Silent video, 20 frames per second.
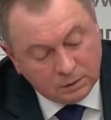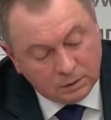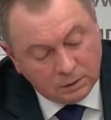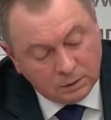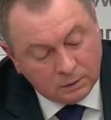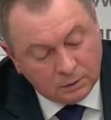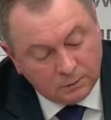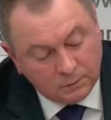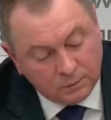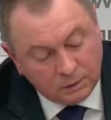
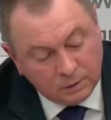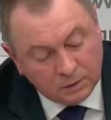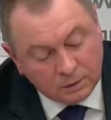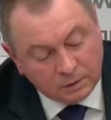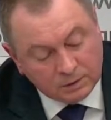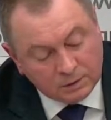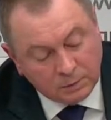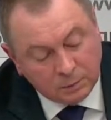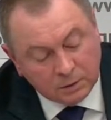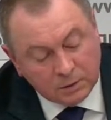we will
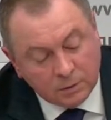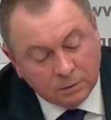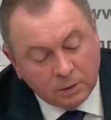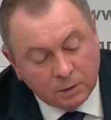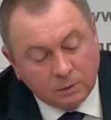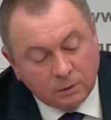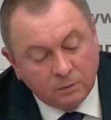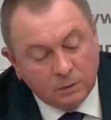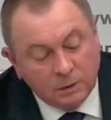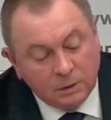see that
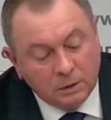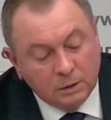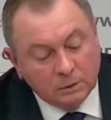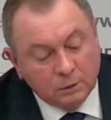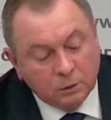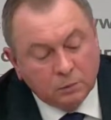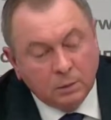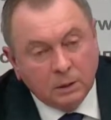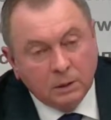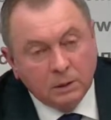
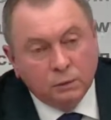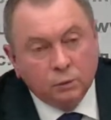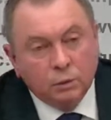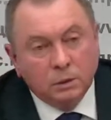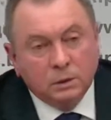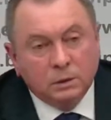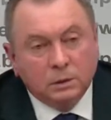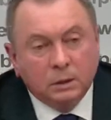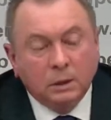this will pay